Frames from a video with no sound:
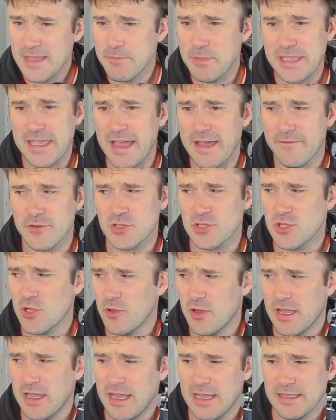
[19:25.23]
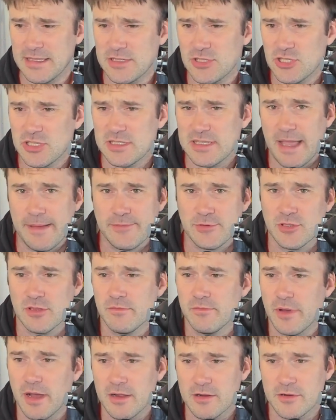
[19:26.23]
But yeah, for solo, I think she's
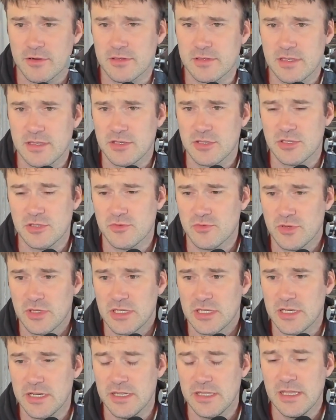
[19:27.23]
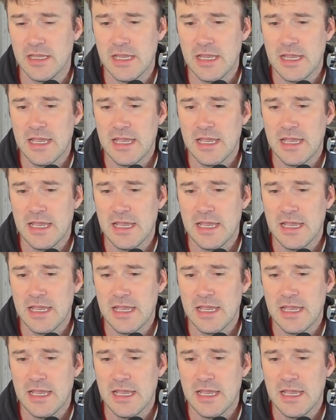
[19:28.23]
absolutely bonkers. I think she's really good.